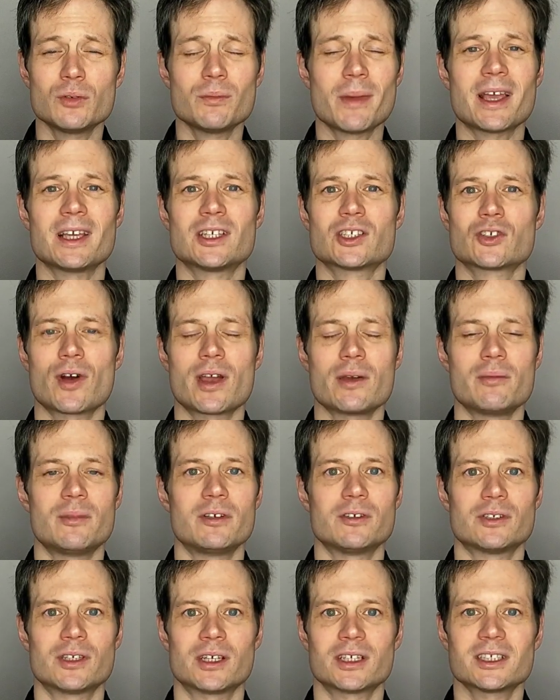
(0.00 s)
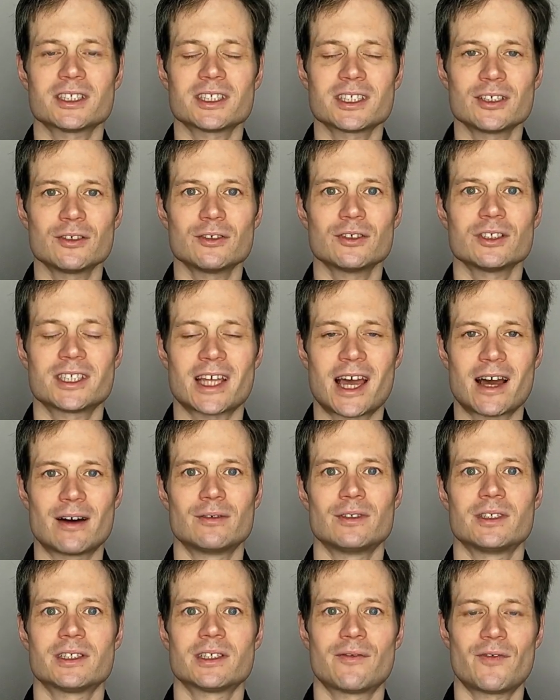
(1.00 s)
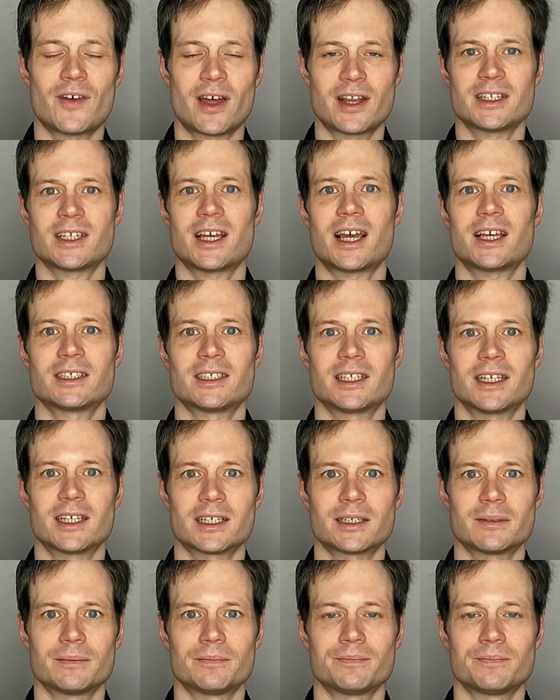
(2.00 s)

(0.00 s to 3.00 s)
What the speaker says: makes great music, still sounds fantastic.